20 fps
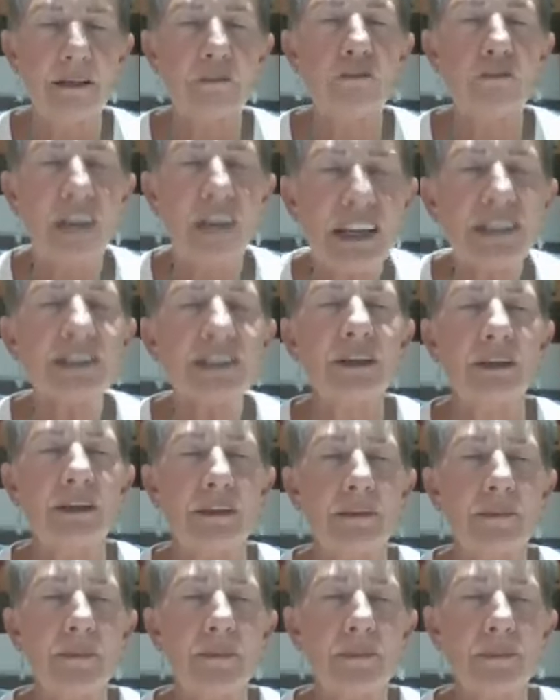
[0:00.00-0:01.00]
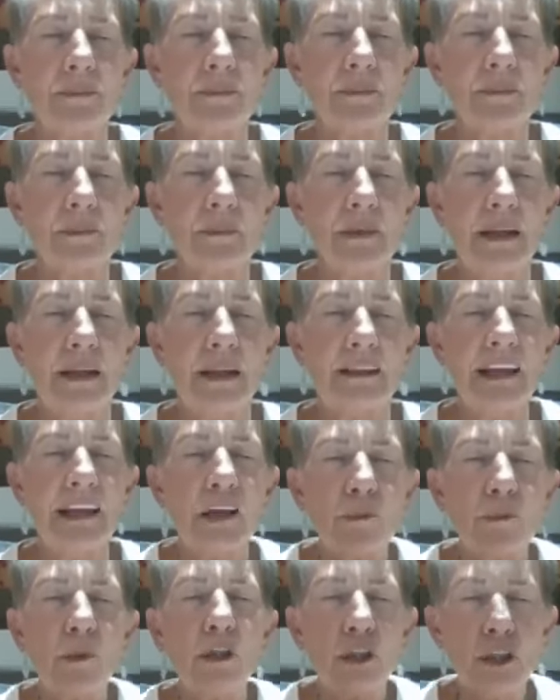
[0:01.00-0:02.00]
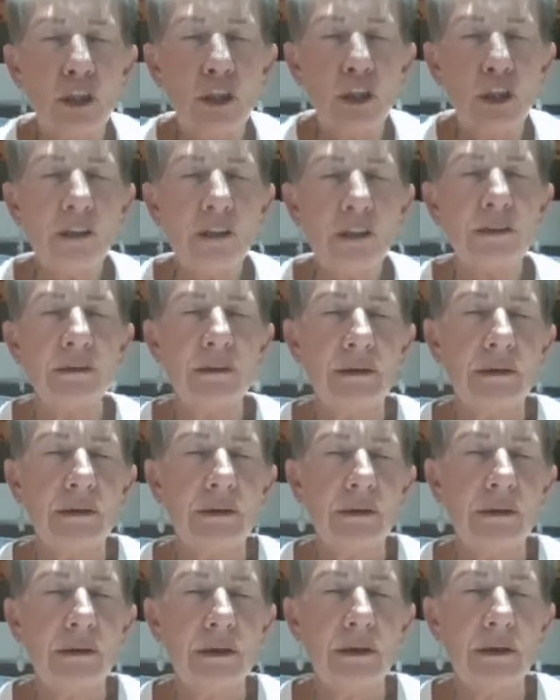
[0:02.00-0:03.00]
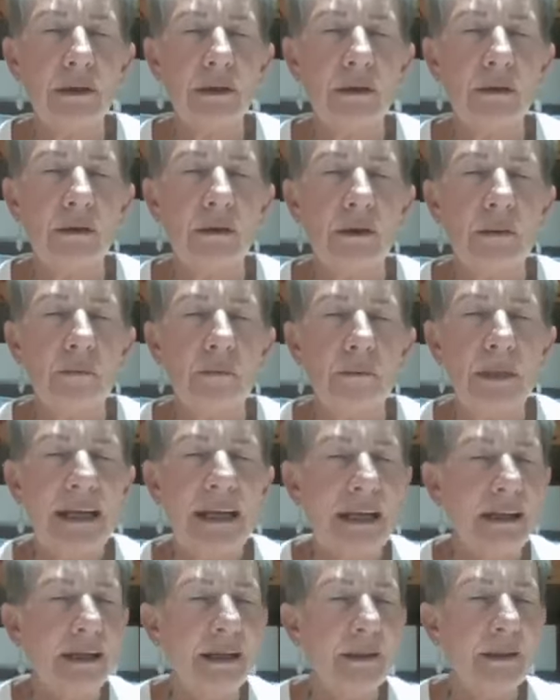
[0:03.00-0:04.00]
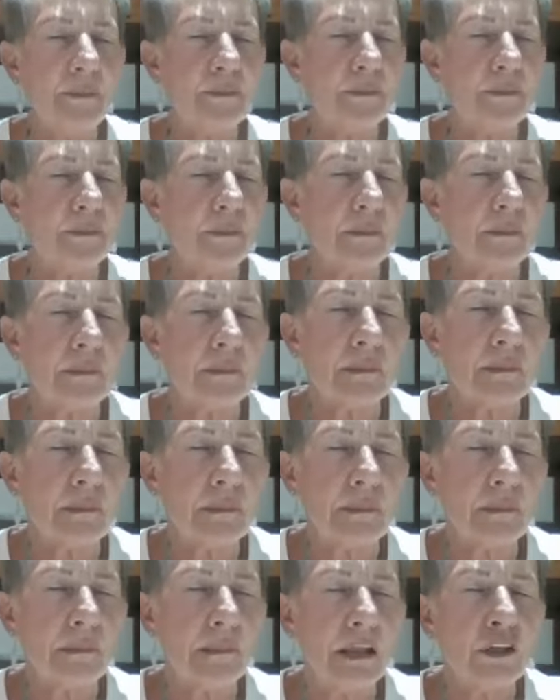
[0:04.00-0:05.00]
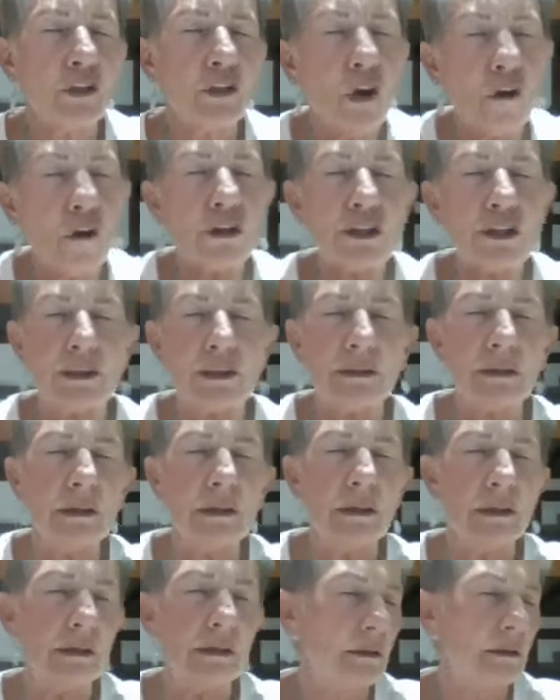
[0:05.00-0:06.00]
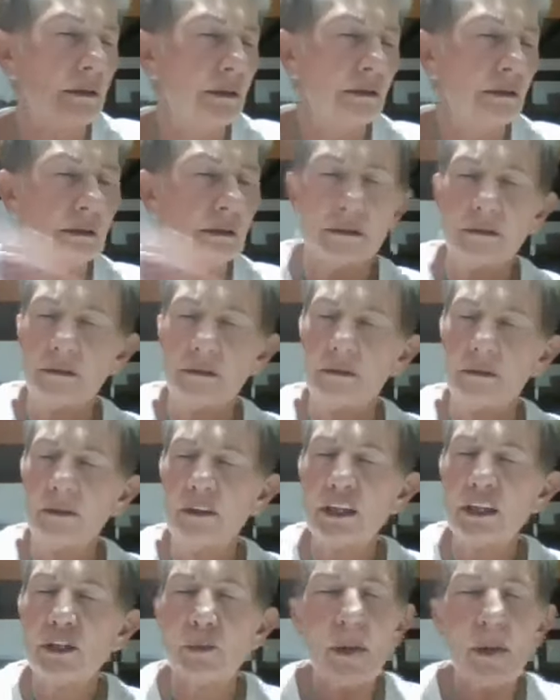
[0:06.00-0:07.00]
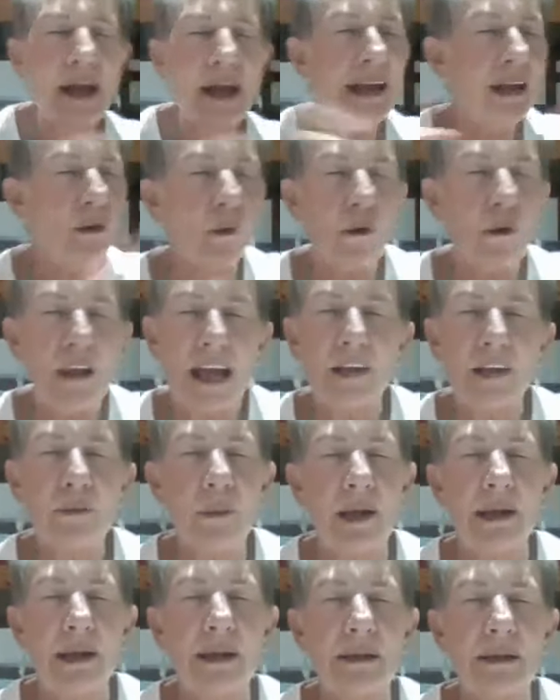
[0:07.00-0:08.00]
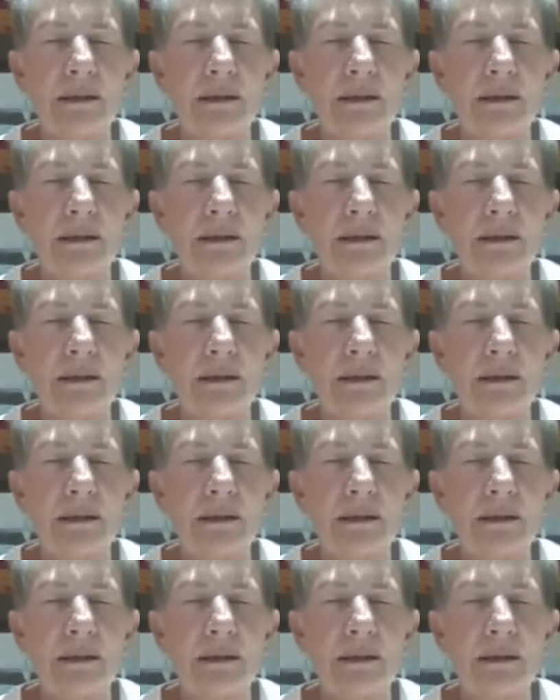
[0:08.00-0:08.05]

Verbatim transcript: vessel that will not be tossed this way or that way,